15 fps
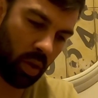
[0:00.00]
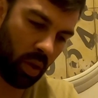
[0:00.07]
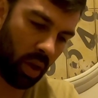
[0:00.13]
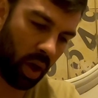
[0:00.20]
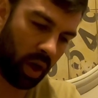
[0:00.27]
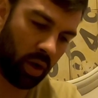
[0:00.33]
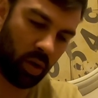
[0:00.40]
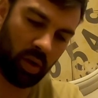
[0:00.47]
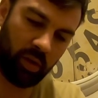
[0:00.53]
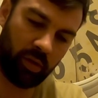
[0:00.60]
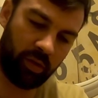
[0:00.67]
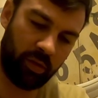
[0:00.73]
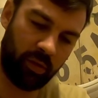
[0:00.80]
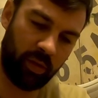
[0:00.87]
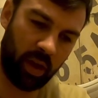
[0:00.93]
I know that
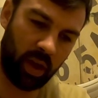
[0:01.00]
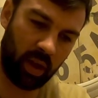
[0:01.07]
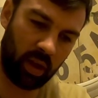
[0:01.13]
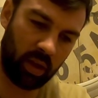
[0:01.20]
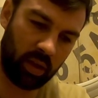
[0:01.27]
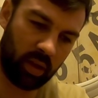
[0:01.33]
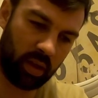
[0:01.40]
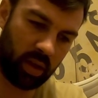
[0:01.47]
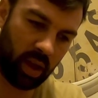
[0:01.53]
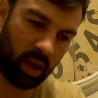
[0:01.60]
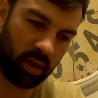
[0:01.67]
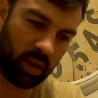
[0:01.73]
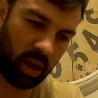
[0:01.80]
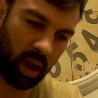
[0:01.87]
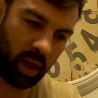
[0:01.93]
Phil does
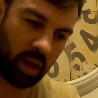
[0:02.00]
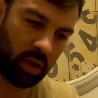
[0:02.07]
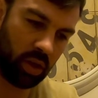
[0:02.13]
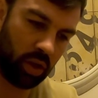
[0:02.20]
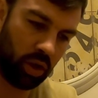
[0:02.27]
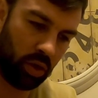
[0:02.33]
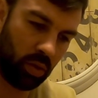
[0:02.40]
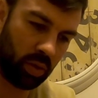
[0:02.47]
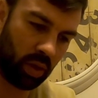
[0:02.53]
like to use,